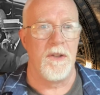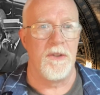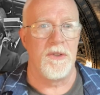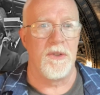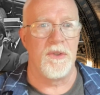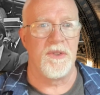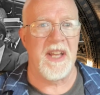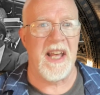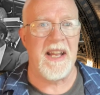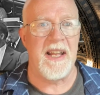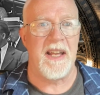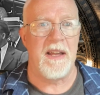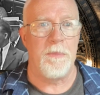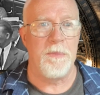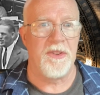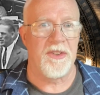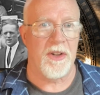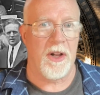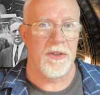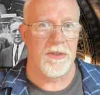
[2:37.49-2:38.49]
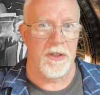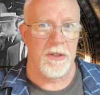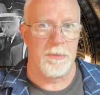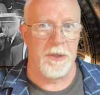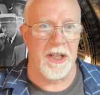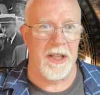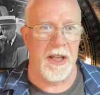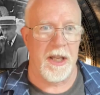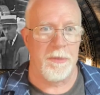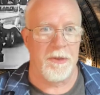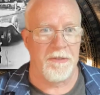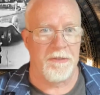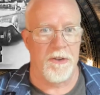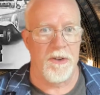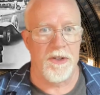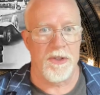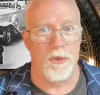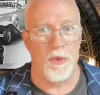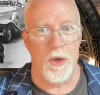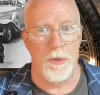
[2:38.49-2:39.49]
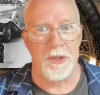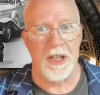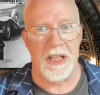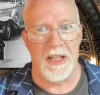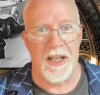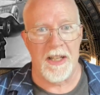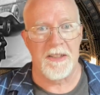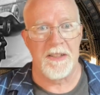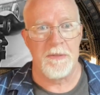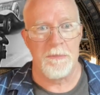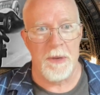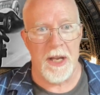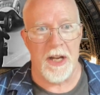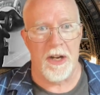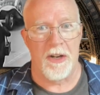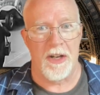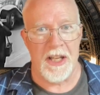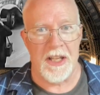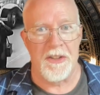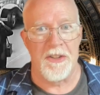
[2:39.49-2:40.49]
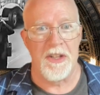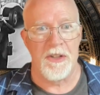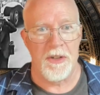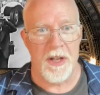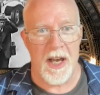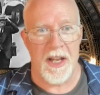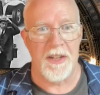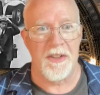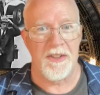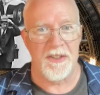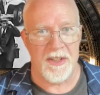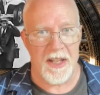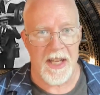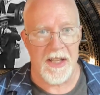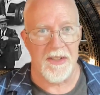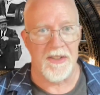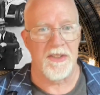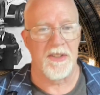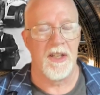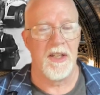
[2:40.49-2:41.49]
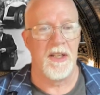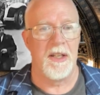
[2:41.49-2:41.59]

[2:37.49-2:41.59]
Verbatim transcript: Susanna M. Salter became the first woman elected mayor in the United States.